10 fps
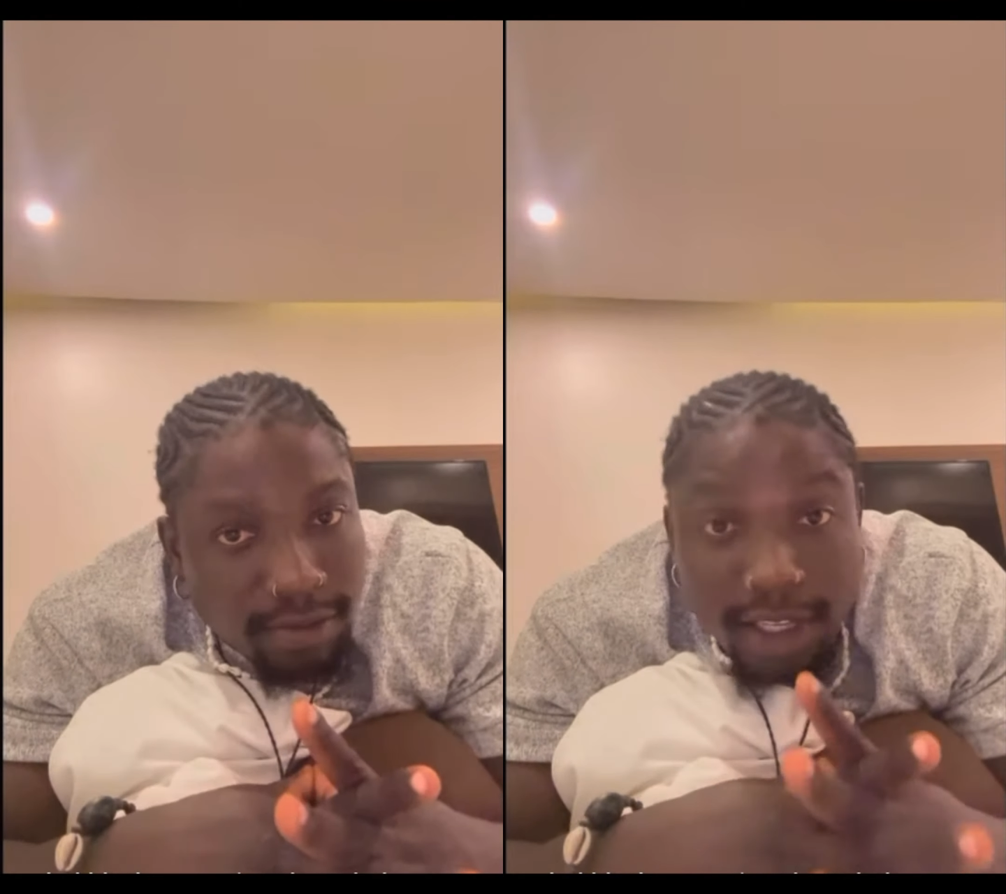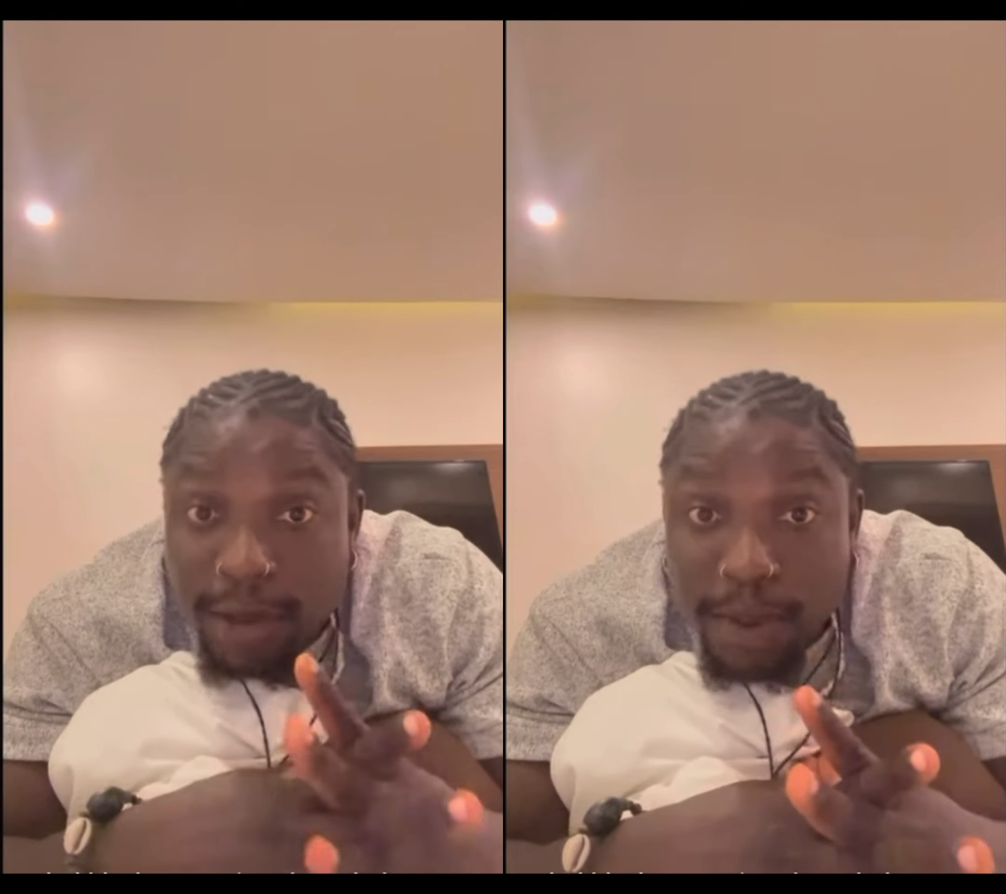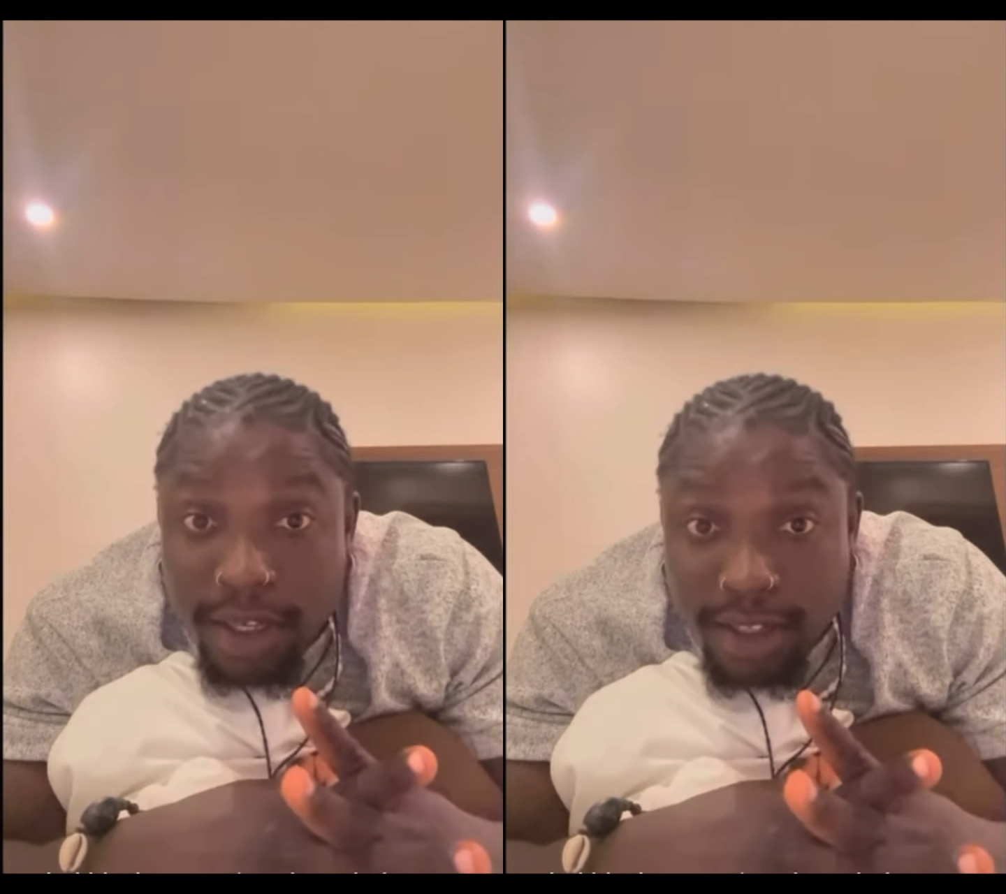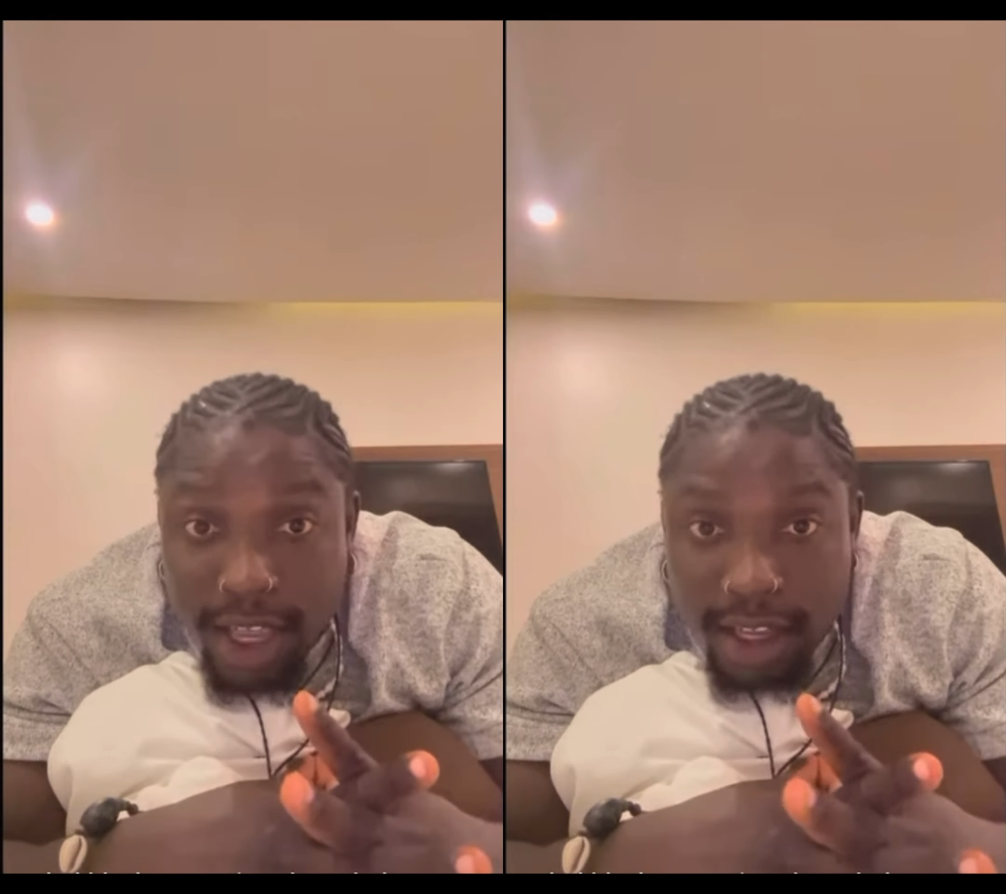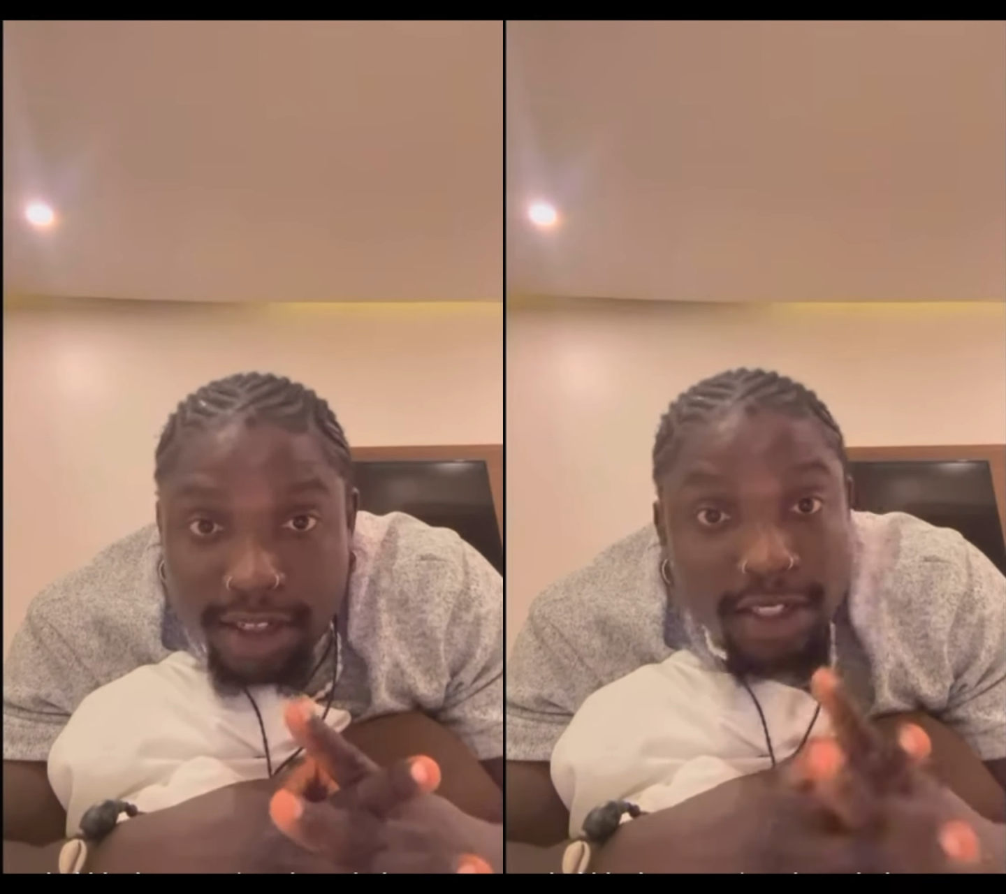
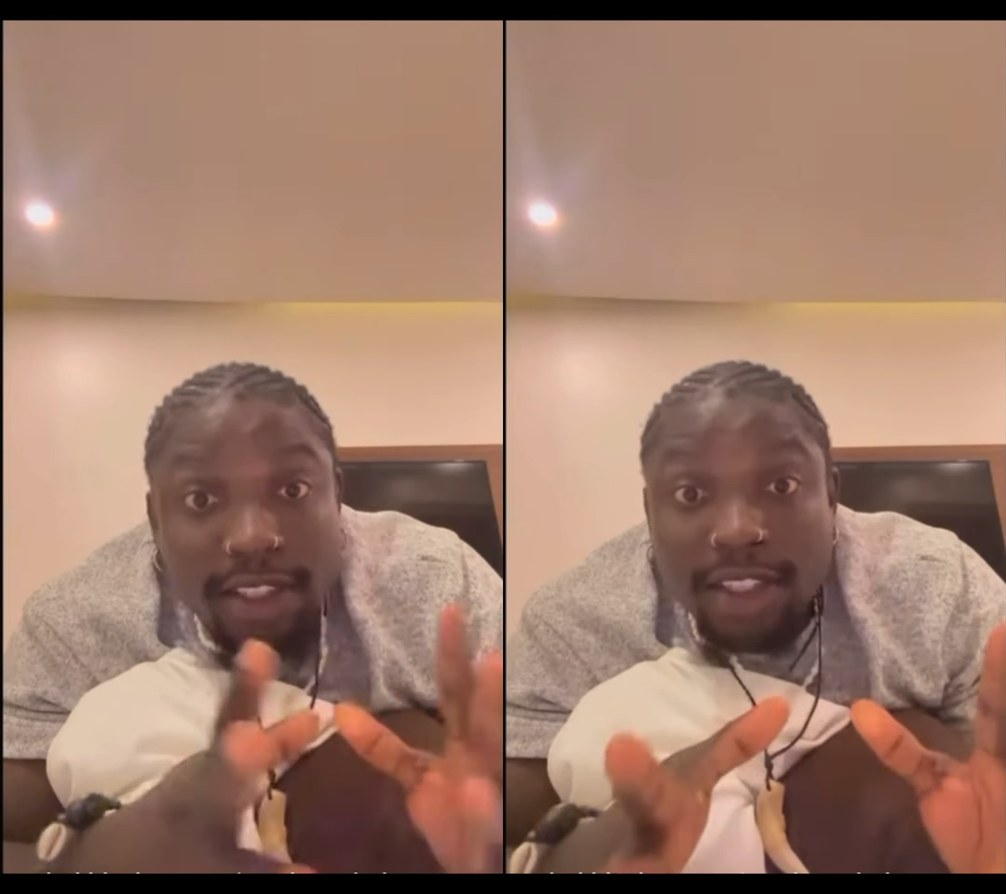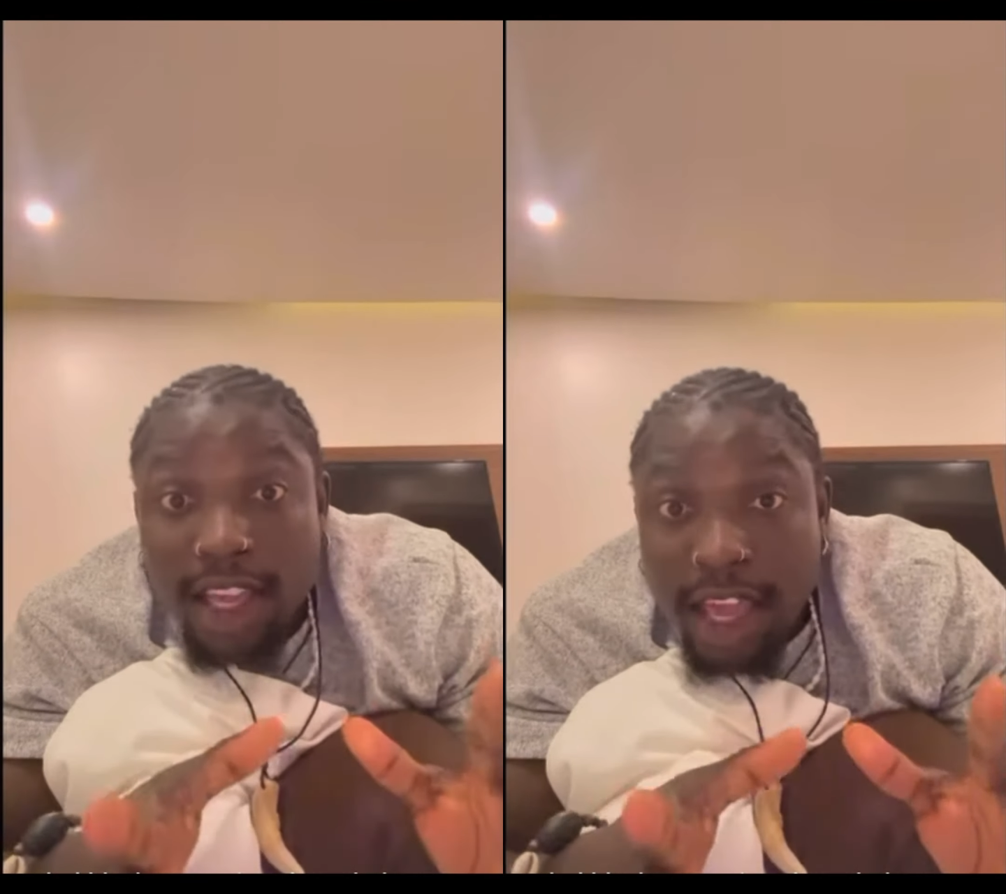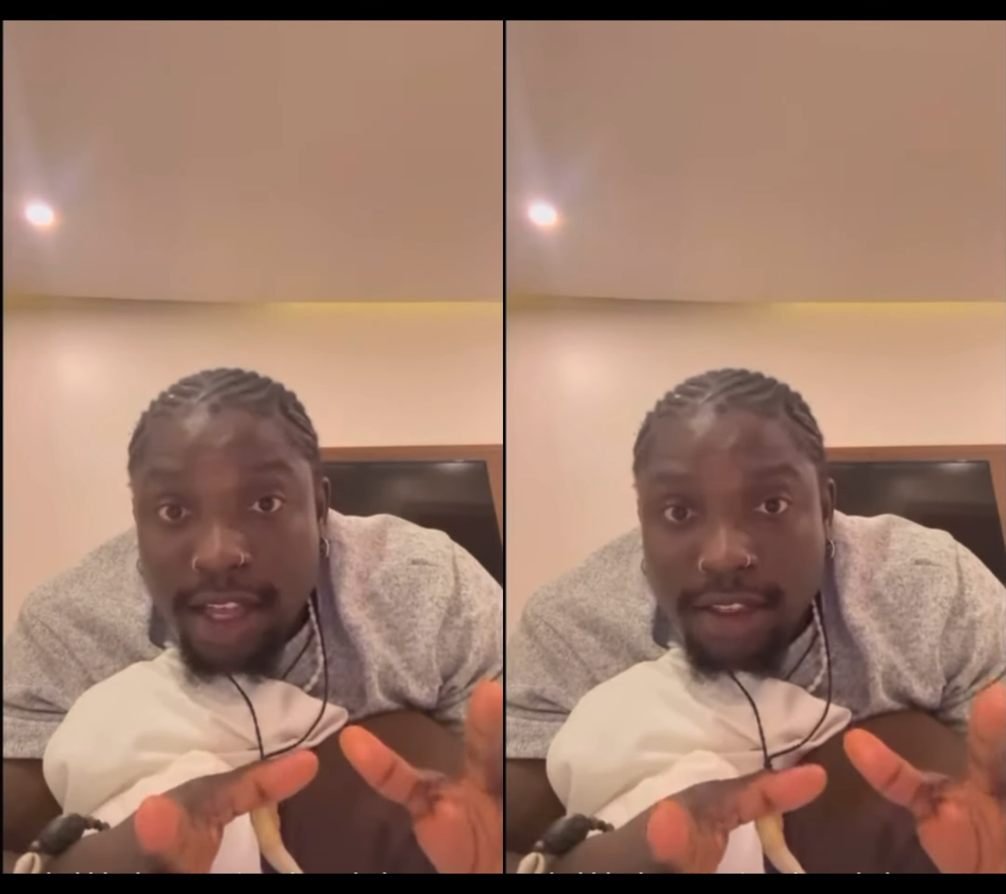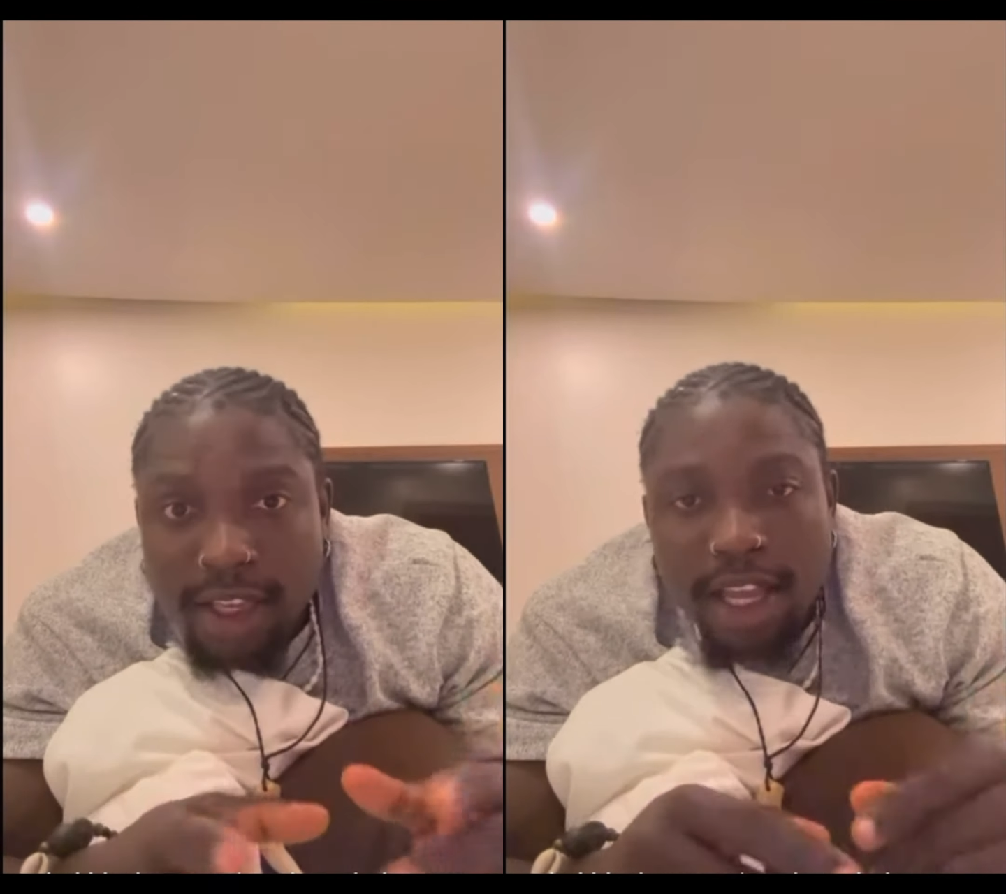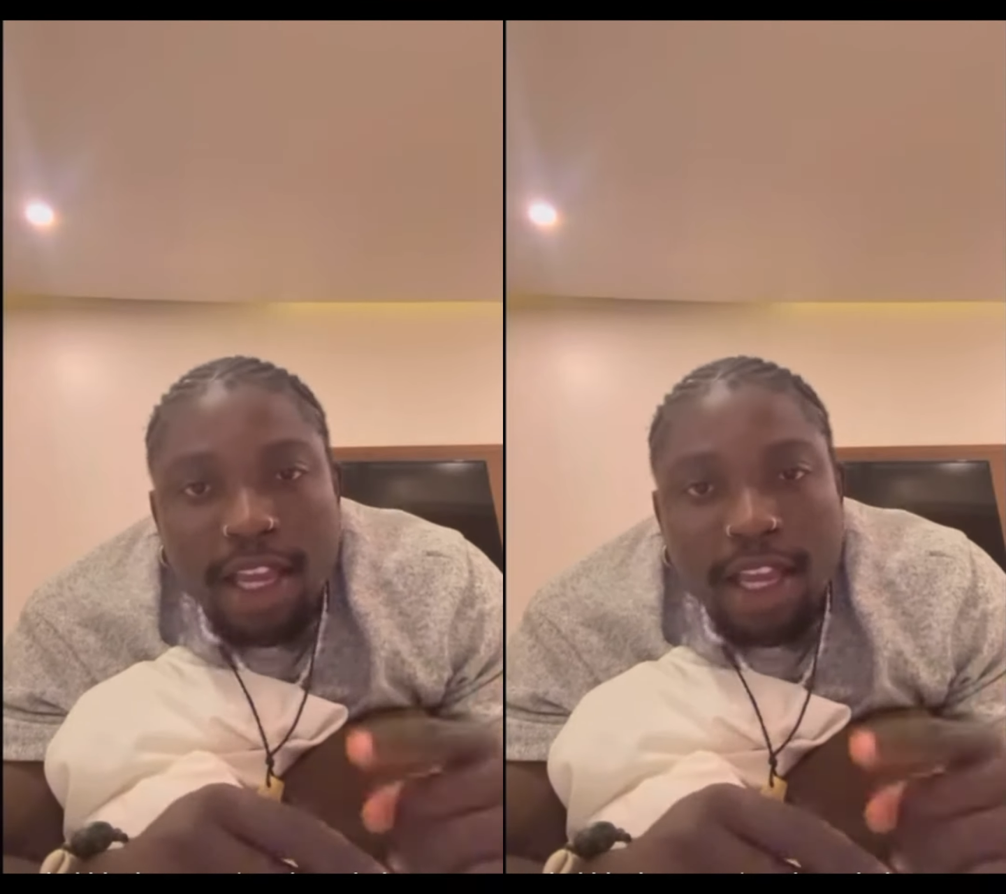this case,